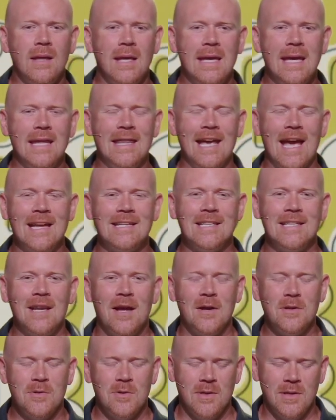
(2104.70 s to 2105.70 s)
In the
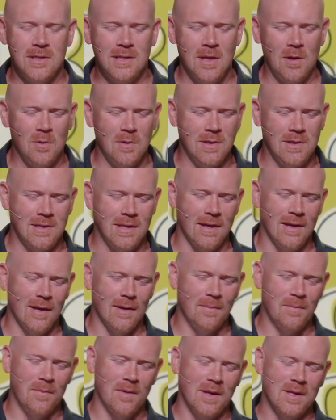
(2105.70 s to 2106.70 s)
1800s, there was
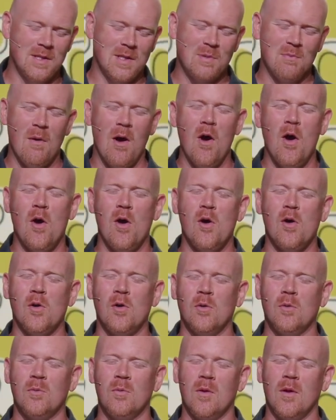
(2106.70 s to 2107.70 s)
a, a
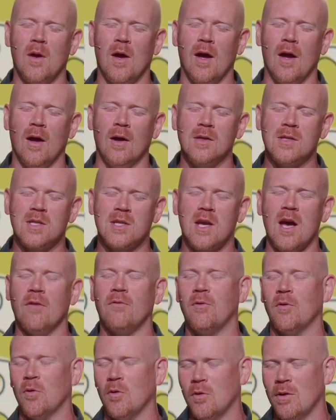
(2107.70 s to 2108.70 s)
small uh,
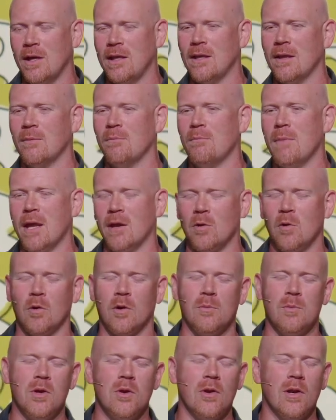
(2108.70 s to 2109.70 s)
scuffle in the medical
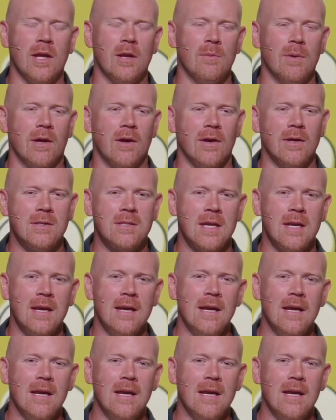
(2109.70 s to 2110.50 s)
community because